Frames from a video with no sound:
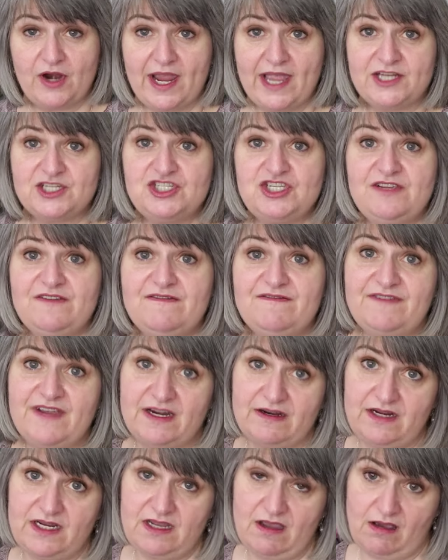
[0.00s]
and she
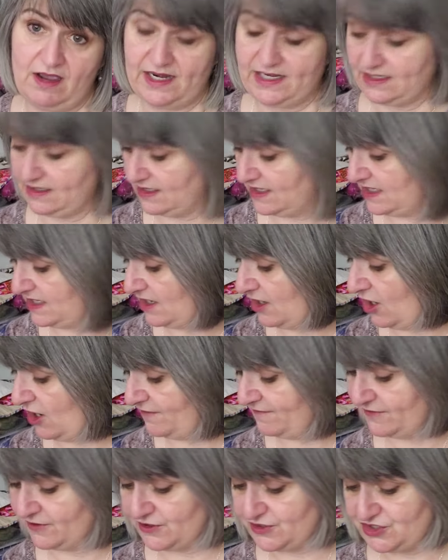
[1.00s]
very kindly
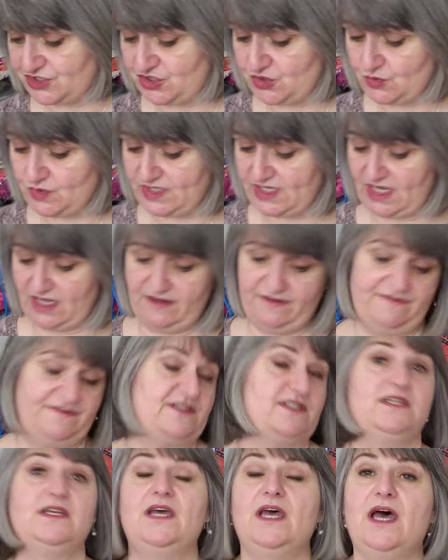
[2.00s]
offered to
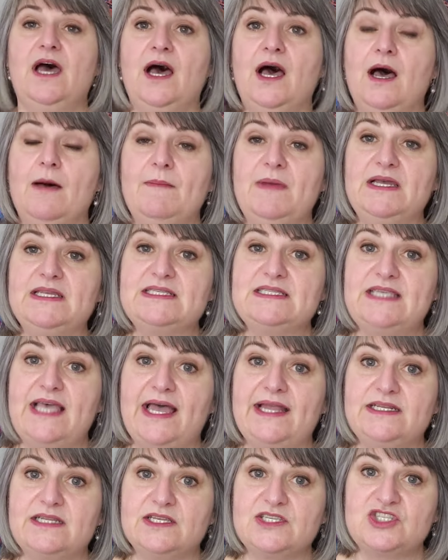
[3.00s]
gift um, a
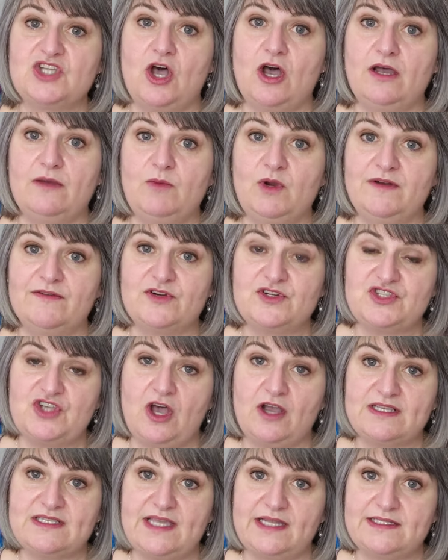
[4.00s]
set, a sock, one of her
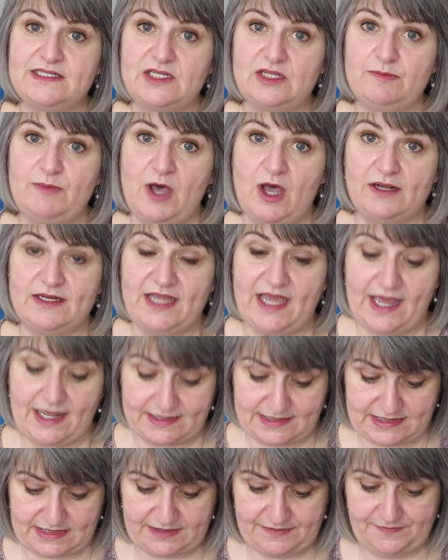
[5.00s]
sock sets to the
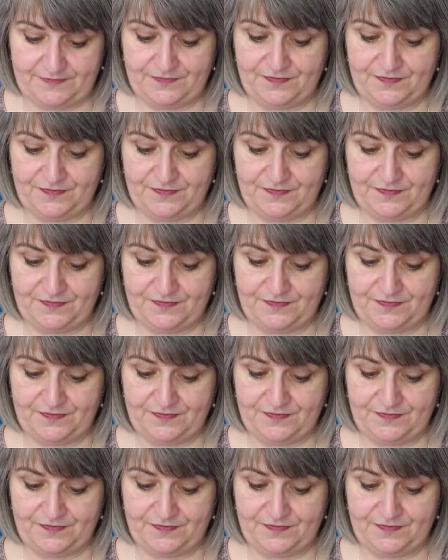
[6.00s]
podcast.